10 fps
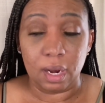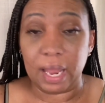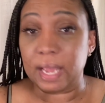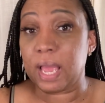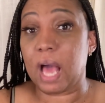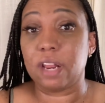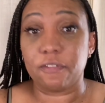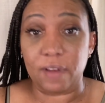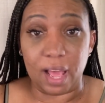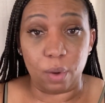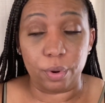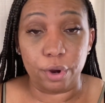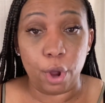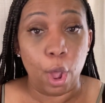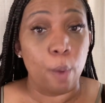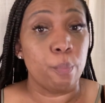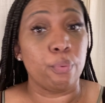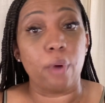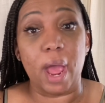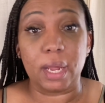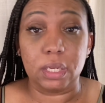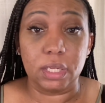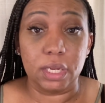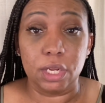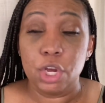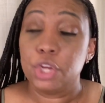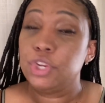like cauliflower, broccoli.